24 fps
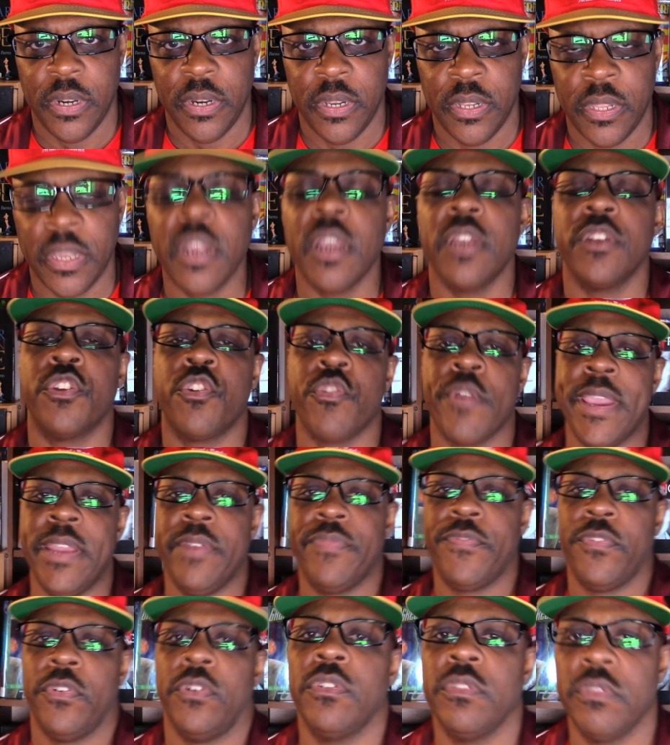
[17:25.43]
They're
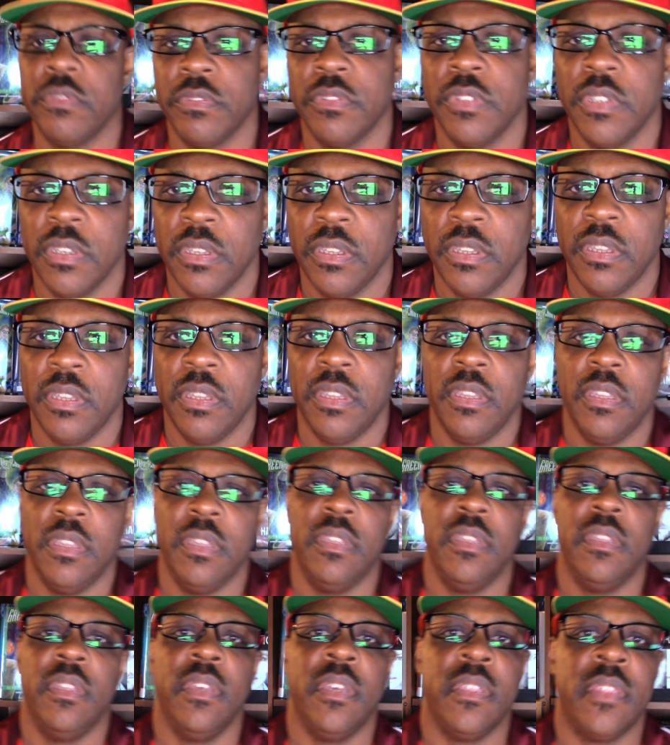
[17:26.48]
ungrateful.
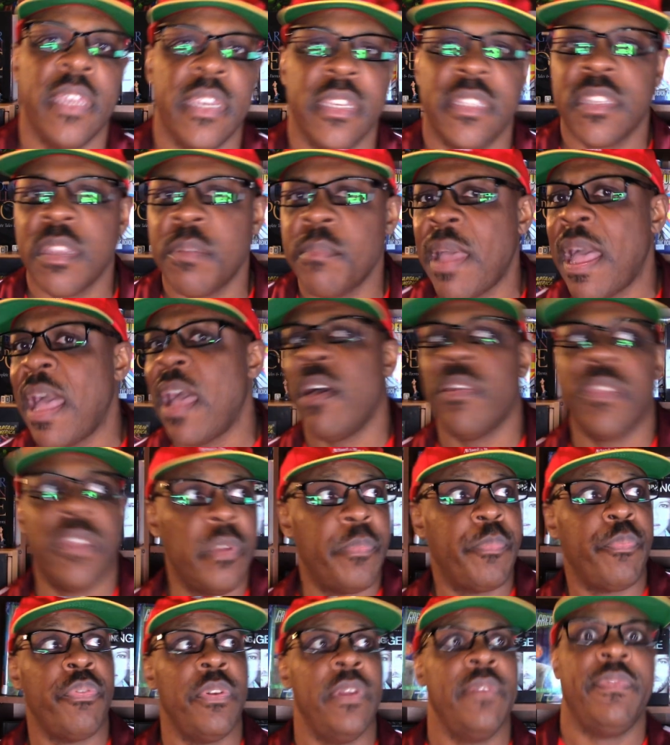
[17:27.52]
They think somehow they're
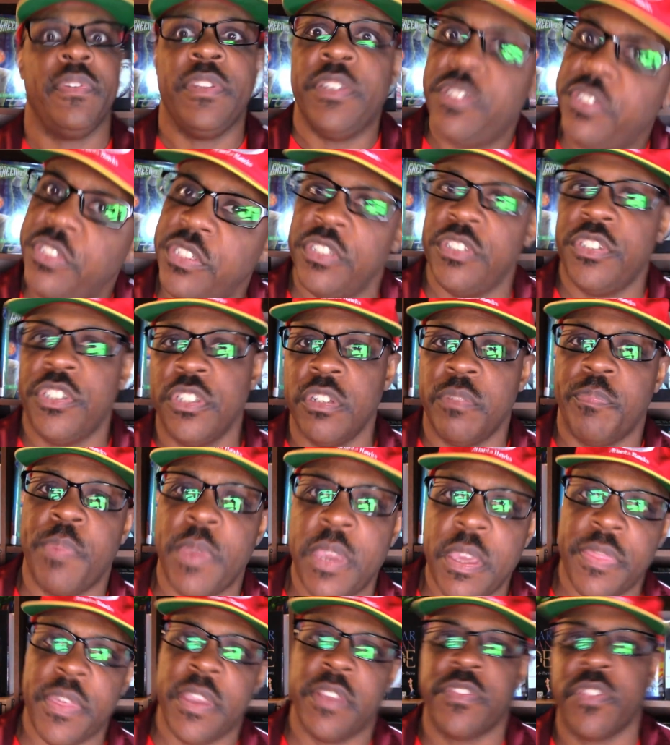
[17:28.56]
privileged and should
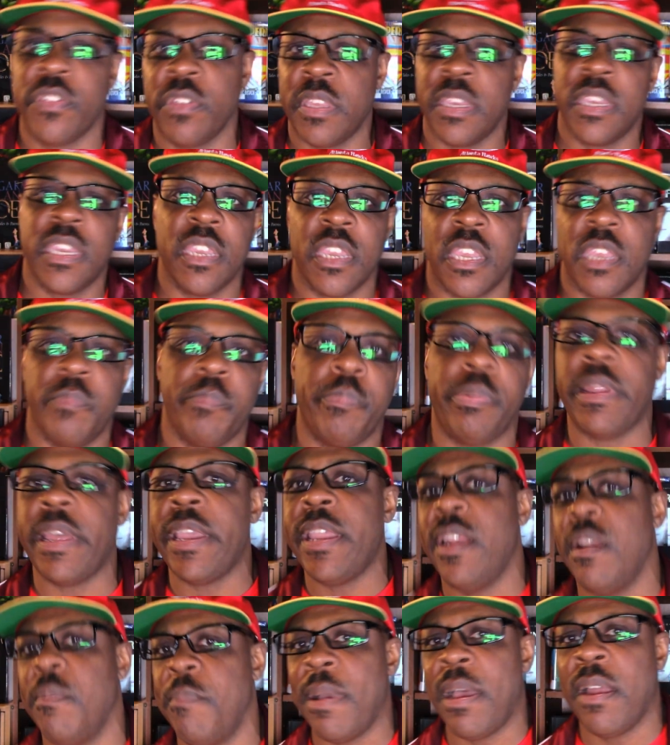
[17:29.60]
be there so they can
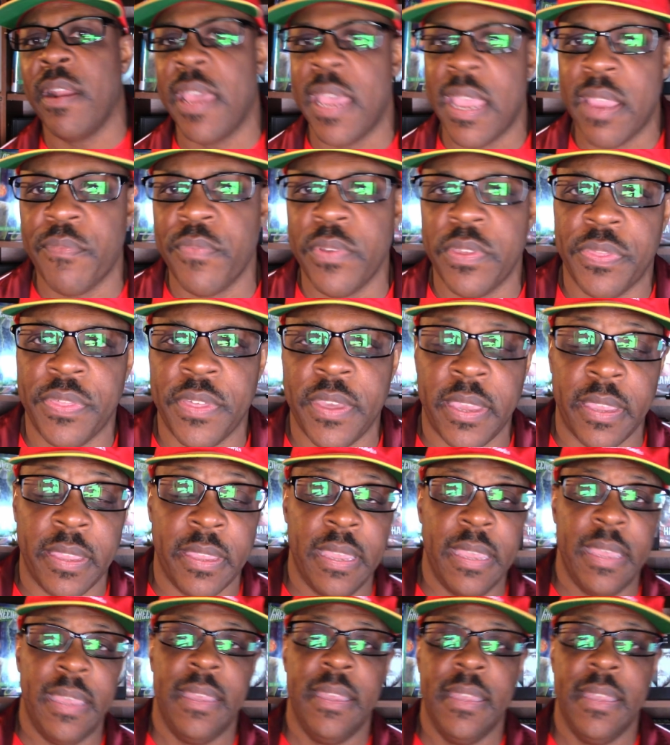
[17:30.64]
complain about everything.